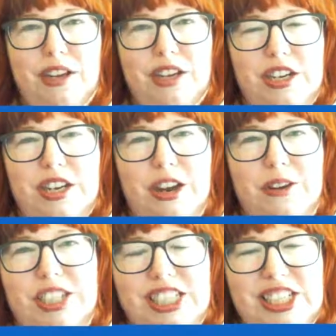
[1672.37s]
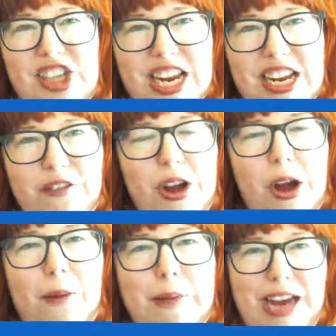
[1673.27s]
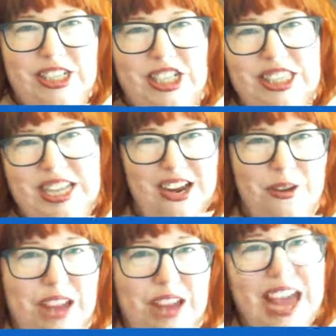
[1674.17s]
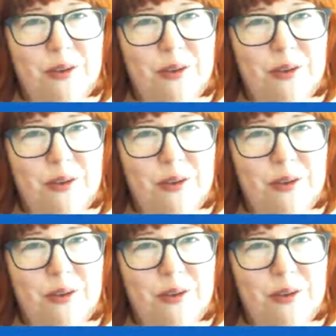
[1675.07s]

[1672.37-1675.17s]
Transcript: you know, sting of combat. It's just like, okay,